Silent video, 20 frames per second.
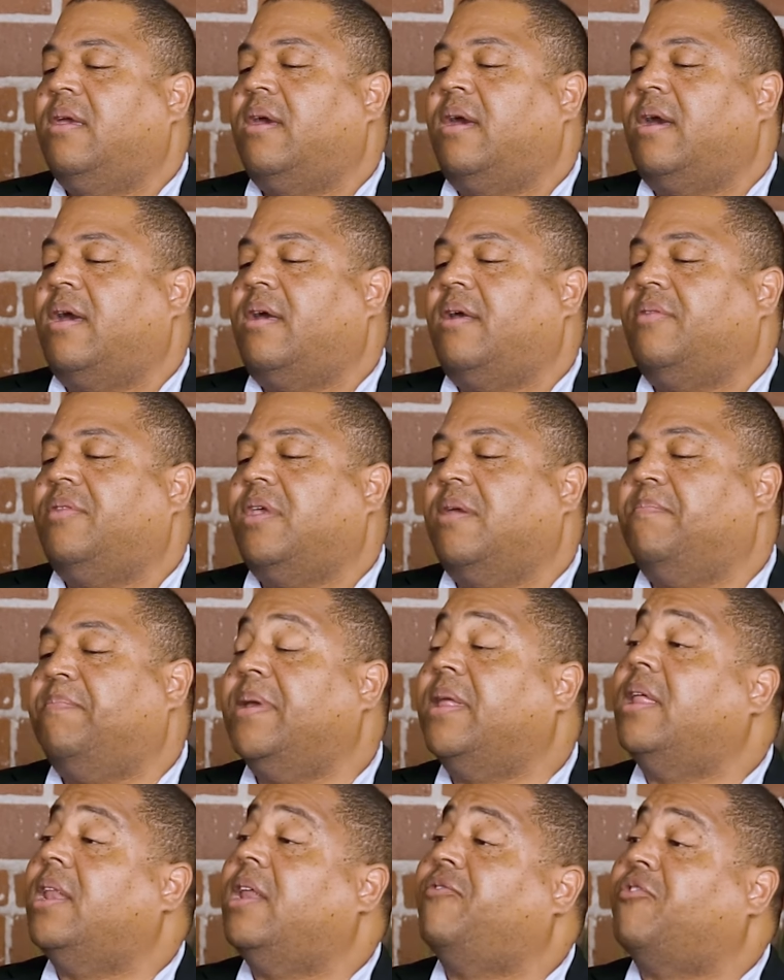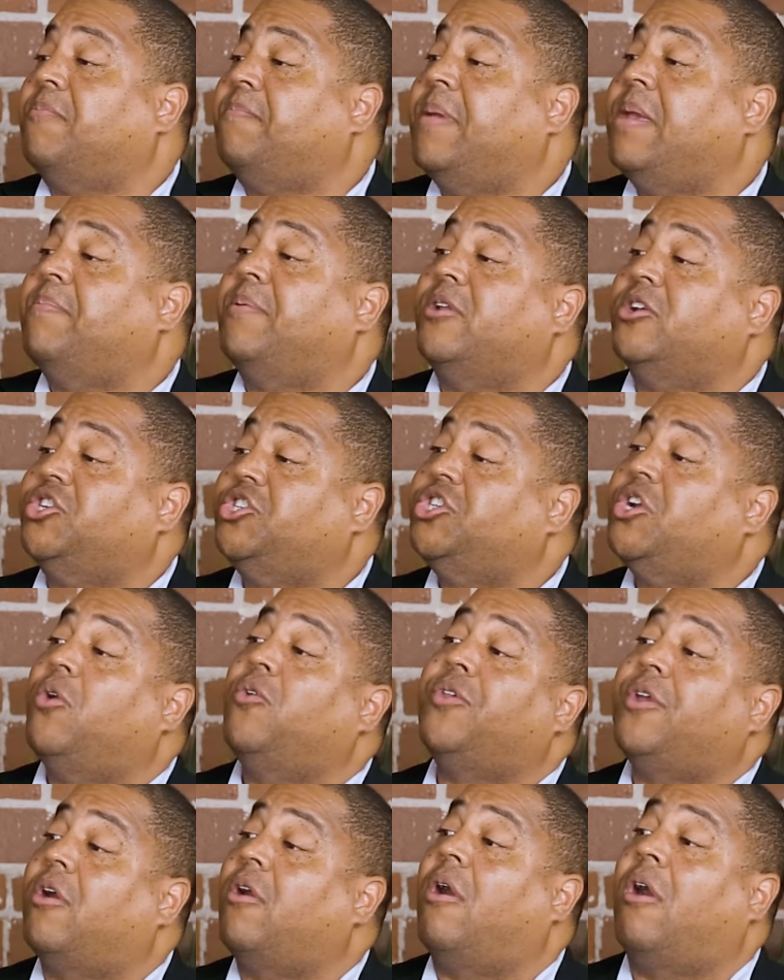the ability for people to show
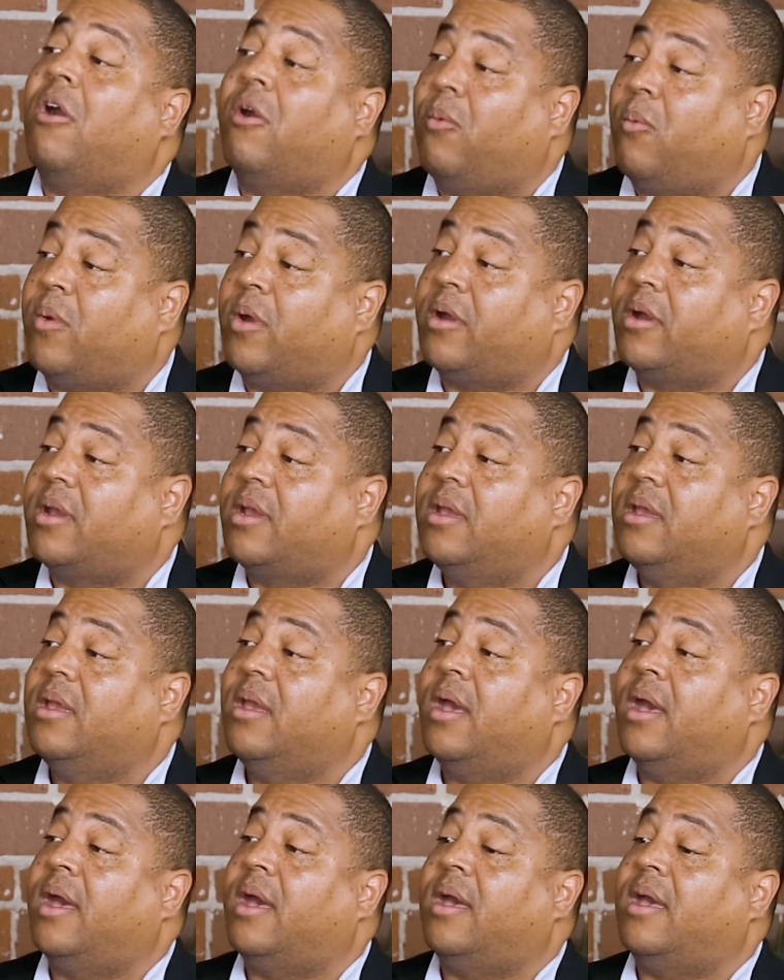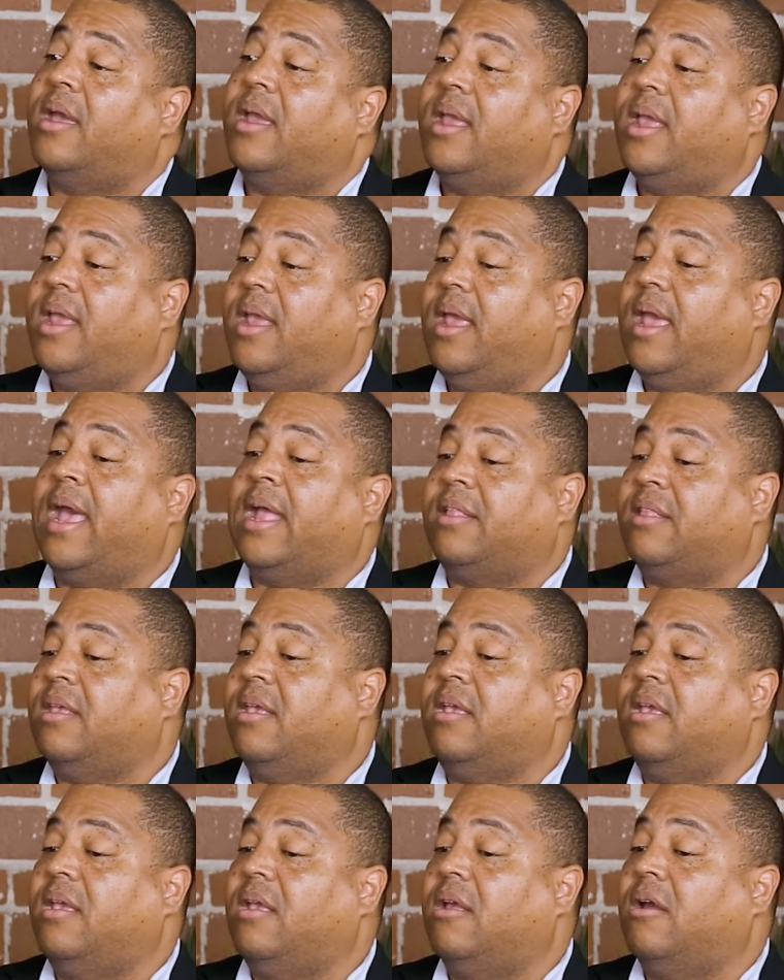their artwork at
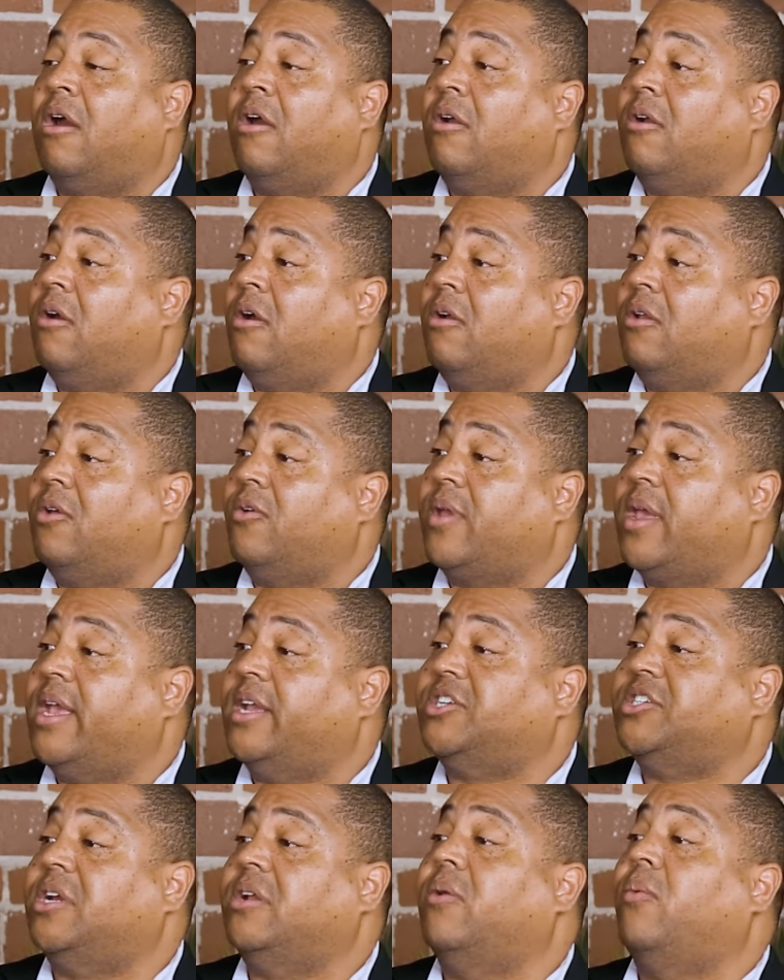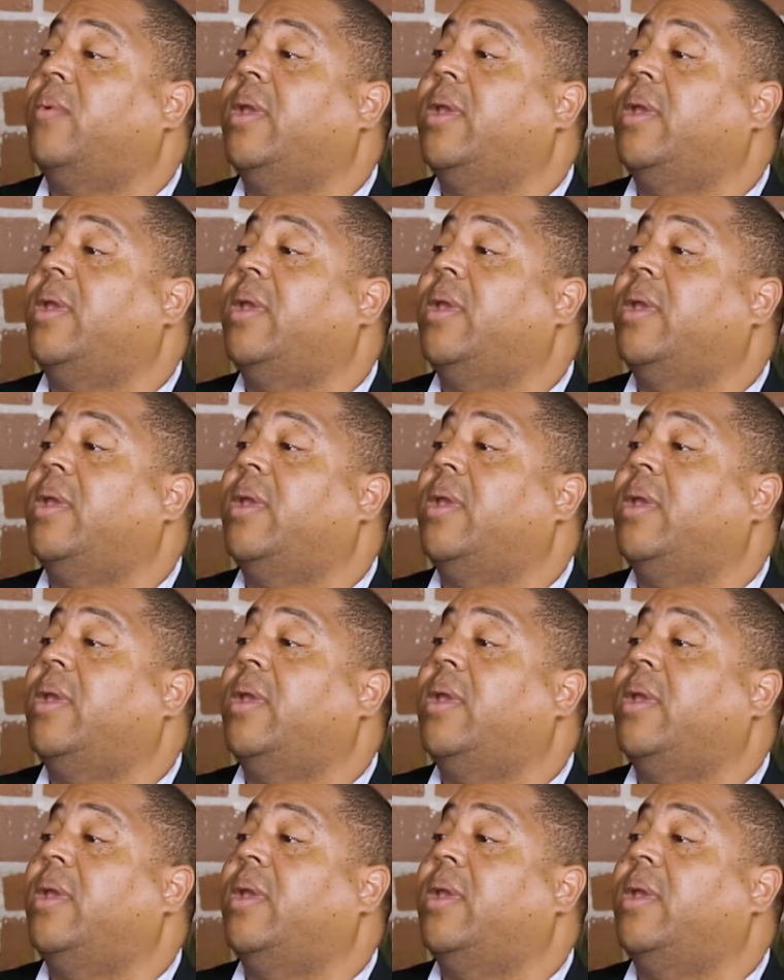our location.